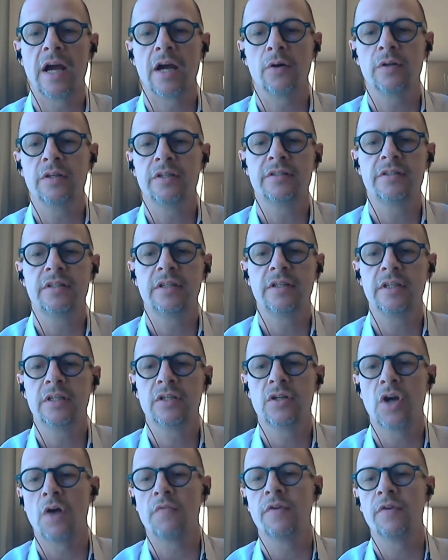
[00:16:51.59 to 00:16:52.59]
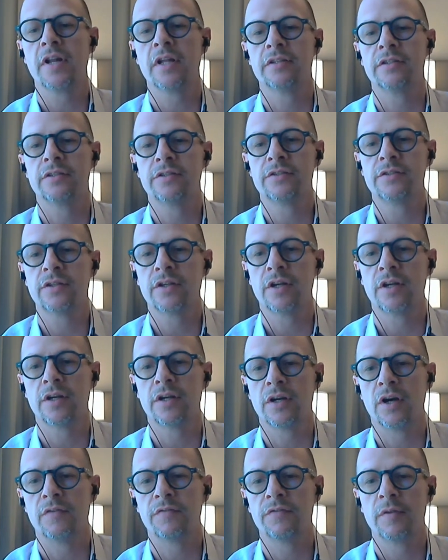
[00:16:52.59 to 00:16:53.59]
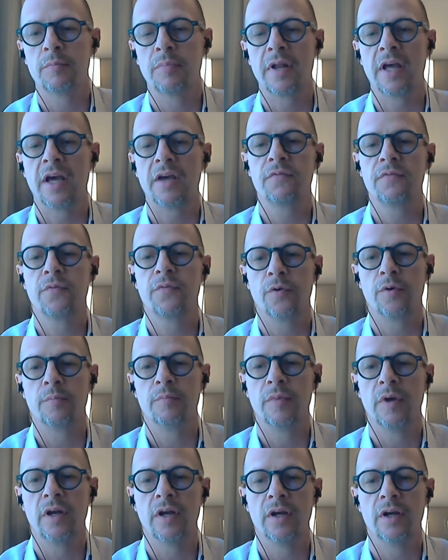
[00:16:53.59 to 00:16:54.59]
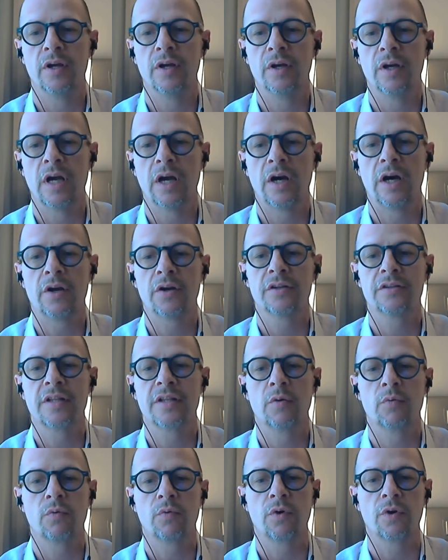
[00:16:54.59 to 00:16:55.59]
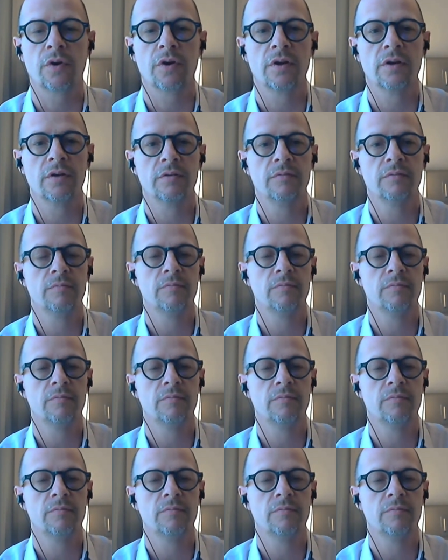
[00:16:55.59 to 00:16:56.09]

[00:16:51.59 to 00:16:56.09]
How is the governance of the platform? How does that work?